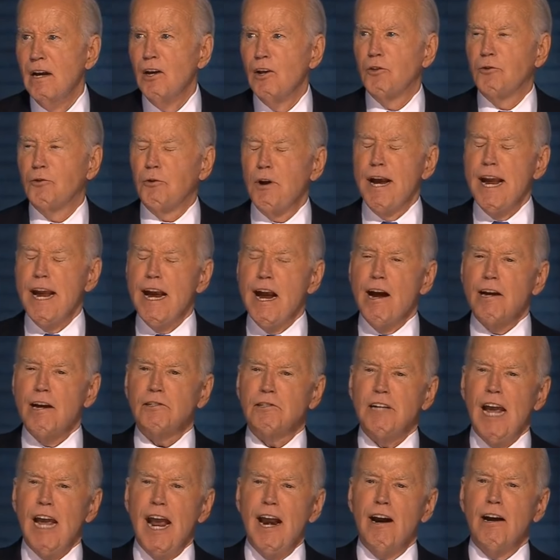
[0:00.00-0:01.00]
3 years
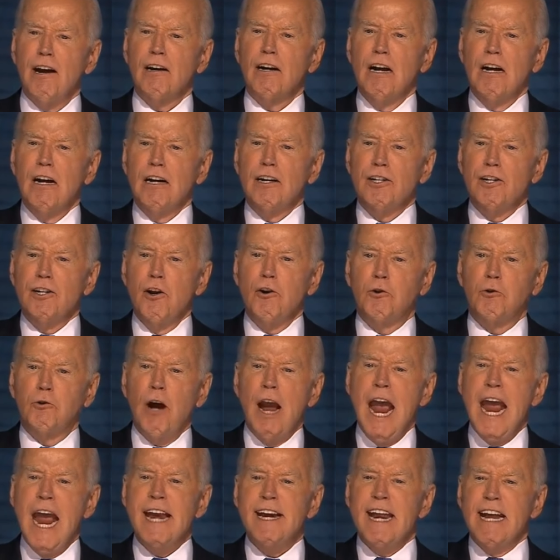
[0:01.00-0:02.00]
later,
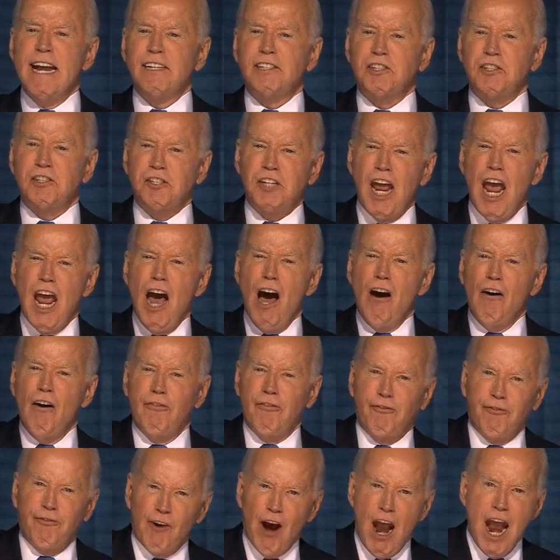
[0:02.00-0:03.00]
Ukraine is still
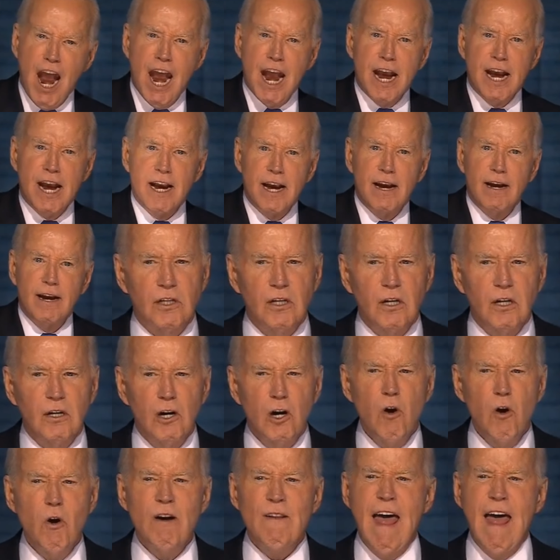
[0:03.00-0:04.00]
free.
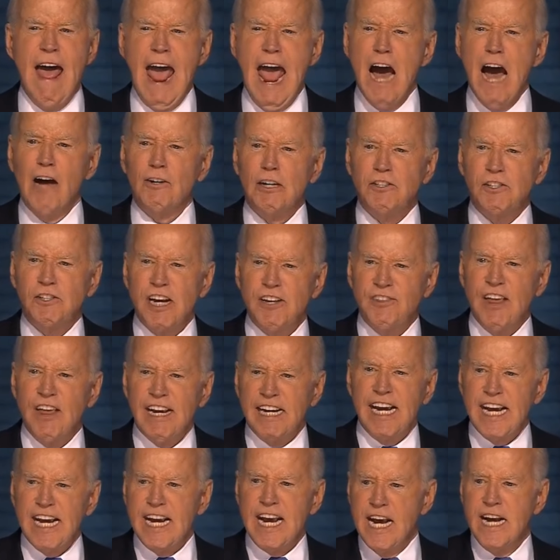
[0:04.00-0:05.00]
Who in the hell does he think
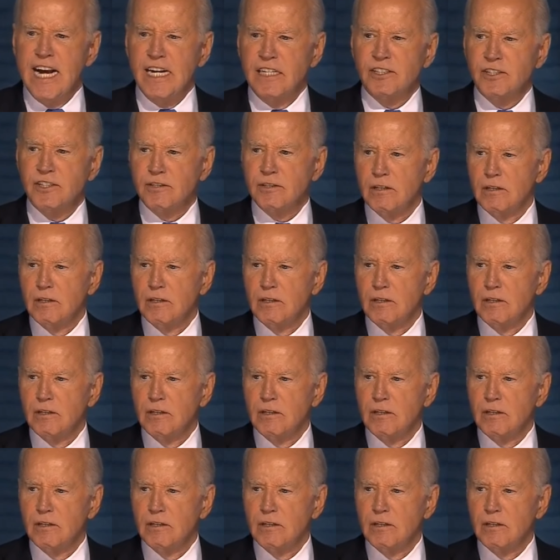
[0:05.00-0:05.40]
he is?